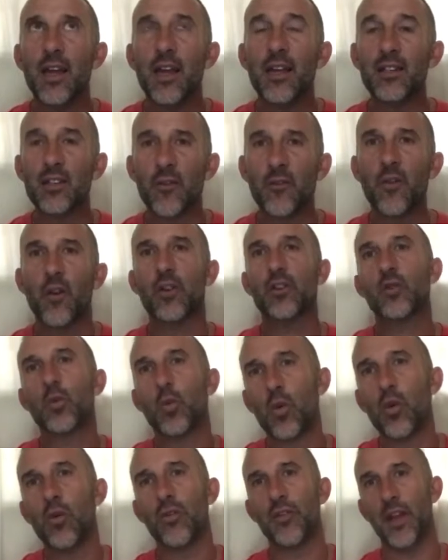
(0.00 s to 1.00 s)
is a first
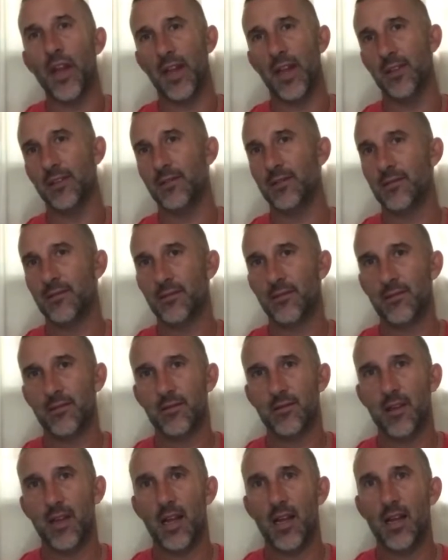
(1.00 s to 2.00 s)
world thing.
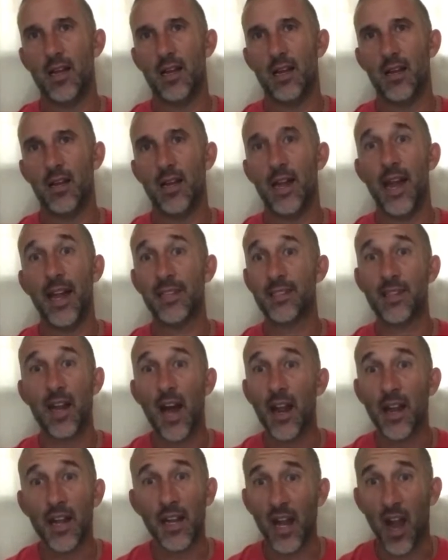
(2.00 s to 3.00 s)
It's
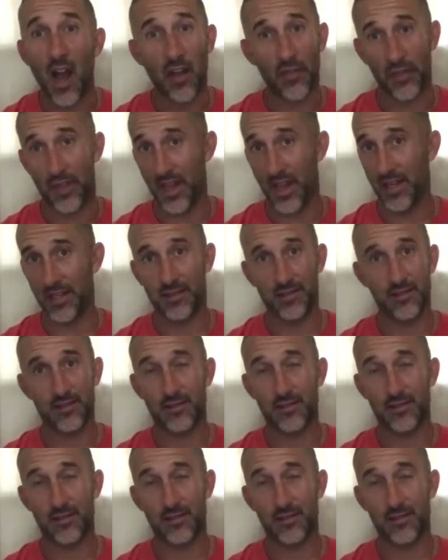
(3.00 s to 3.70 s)
not a God thing.